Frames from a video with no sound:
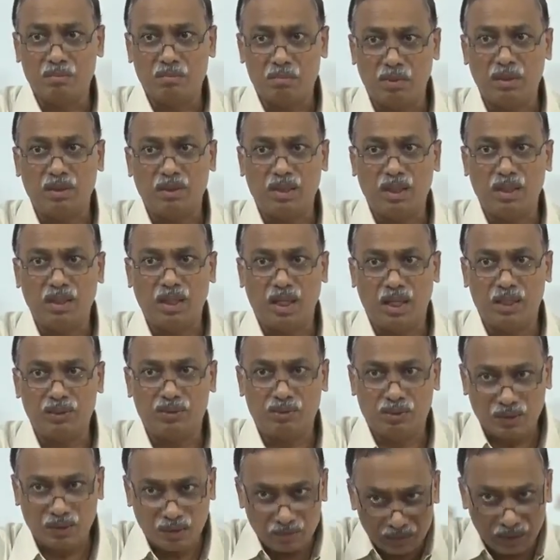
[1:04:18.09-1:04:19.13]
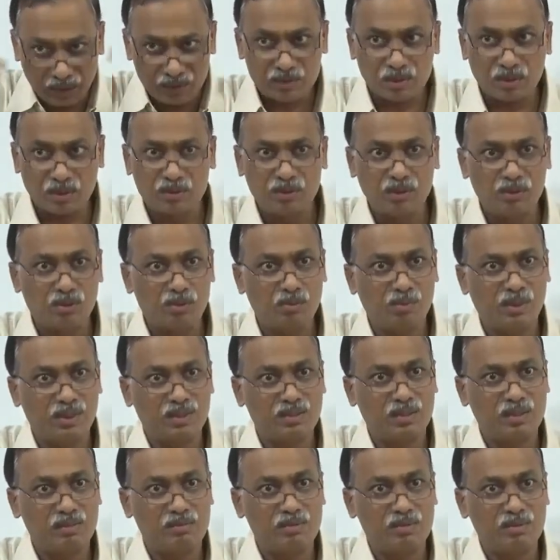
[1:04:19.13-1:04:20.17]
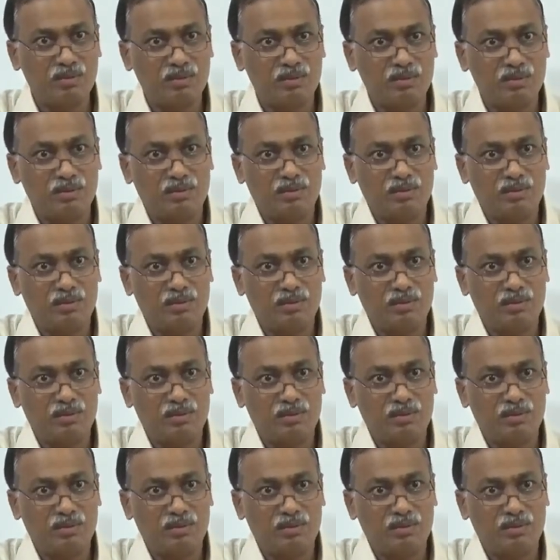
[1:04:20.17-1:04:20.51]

but then I should give the instruction to myself. No?